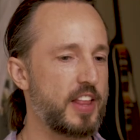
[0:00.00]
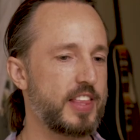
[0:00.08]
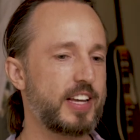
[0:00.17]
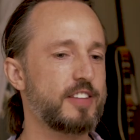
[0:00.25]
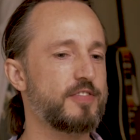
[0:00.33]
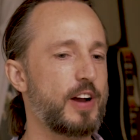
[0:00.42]
I
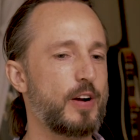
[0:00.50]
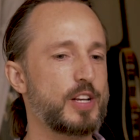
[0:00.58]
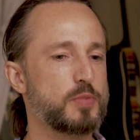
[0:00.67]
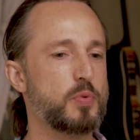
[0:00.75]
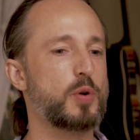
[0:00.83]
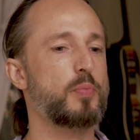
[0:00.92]
think it
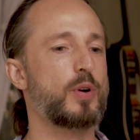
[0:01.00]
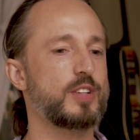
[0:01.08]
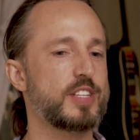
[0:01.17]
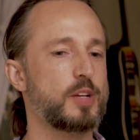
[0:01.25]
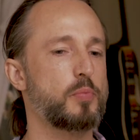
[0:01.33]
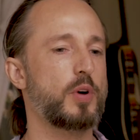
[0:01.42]
varies per
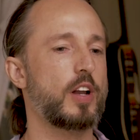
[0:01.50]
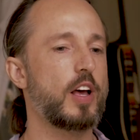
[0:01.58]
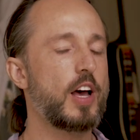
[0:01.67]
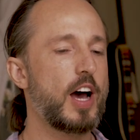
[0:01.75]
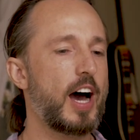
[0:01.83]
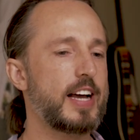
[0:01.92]
person, but
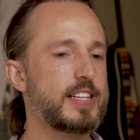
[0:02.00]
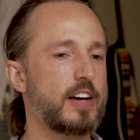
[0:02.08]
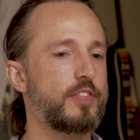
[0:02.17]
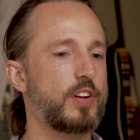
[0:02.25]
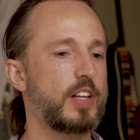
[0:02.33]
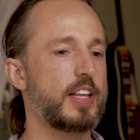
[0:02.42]
I
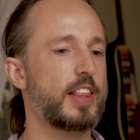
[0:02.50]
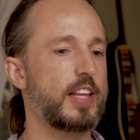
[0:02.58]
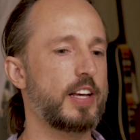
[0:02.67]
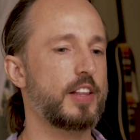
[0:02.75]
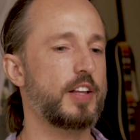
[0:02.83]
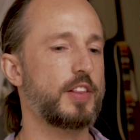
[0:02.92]
definitely
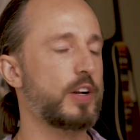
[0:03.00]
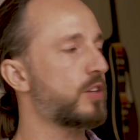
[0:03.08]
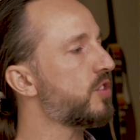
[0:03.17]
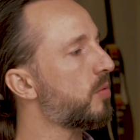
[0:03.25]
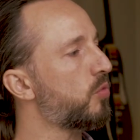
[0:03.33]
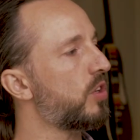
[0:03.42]
think that there's
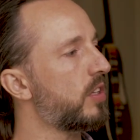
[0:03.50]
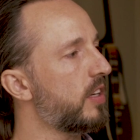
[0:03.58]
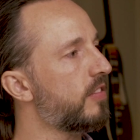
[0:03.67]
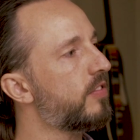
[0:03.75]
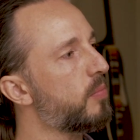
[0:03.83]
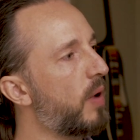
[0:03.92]
some
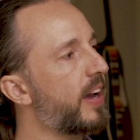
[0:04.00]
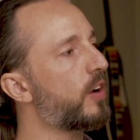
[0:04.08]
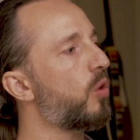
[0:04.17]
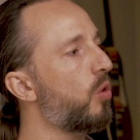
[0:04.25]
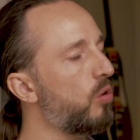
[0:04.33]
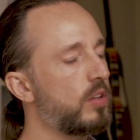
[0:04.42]
relief. My
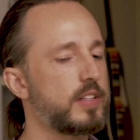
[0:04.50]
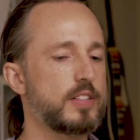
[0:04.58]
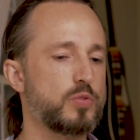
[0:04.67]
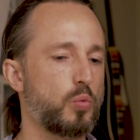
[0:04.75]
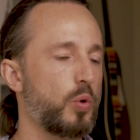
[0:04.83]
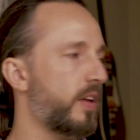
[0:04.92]
goal
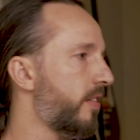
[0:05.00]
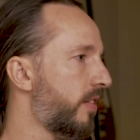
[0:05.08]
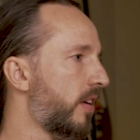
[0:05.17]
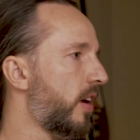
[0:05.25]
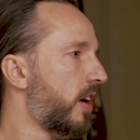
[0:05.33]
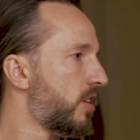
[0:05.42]
is with
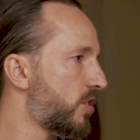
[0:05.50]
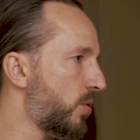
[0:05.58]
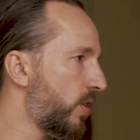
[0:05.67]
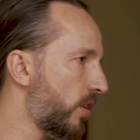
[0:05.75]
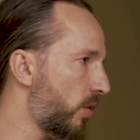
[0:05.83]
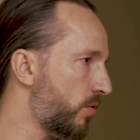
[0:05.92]

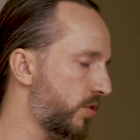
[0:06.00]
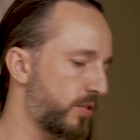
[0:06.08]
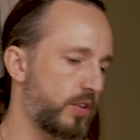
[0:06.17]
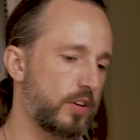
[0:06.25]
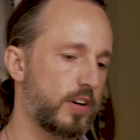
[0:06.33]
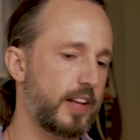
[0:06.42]
Student Loan
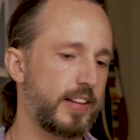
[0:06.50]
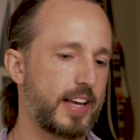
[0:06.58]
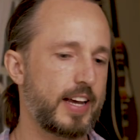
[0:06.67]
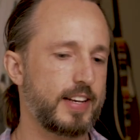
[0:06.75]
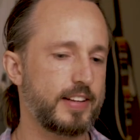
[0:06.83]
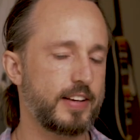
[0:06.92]
Tutor and the
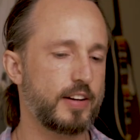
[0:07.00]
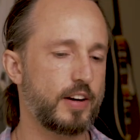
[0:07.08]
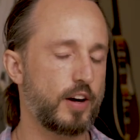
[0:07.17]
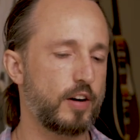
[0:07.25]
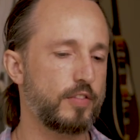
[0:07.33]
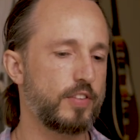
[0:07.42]
idea
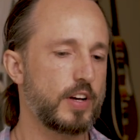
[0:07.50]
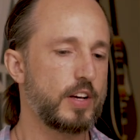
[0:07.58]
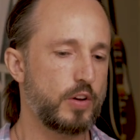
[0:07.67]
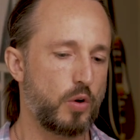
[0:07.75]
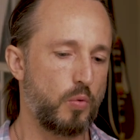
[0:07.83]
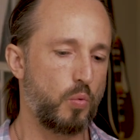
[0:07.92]
of
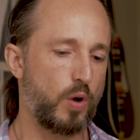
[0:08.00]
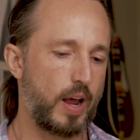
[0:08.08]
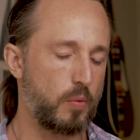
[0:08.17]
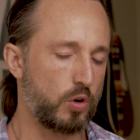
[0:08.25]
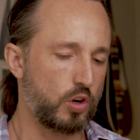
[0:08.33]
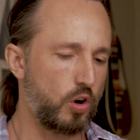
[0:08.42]
what I
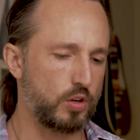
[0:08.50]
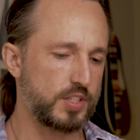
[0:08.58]
would call